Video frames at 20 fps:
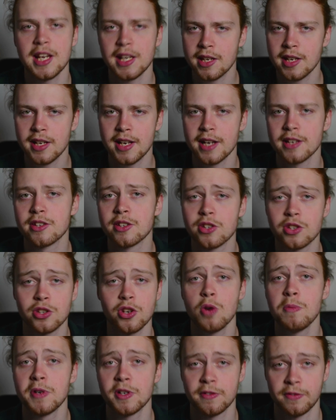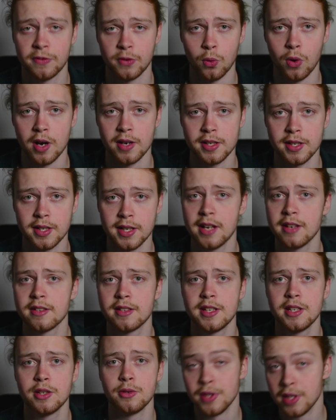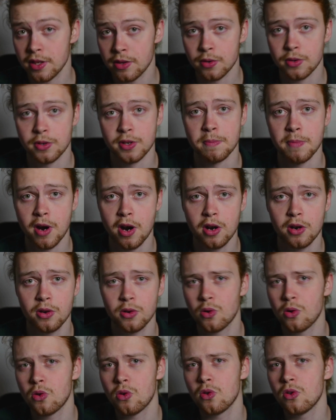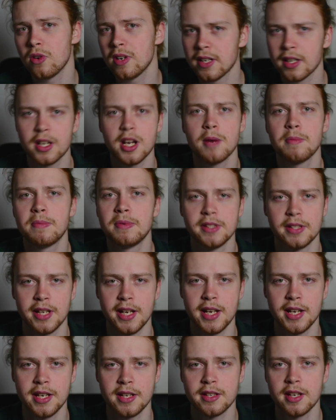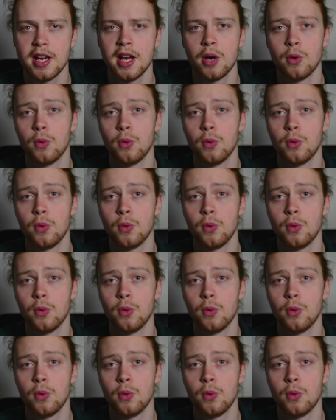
Thank you guys so much for watching. I'll see you either tomorrow or in a couple days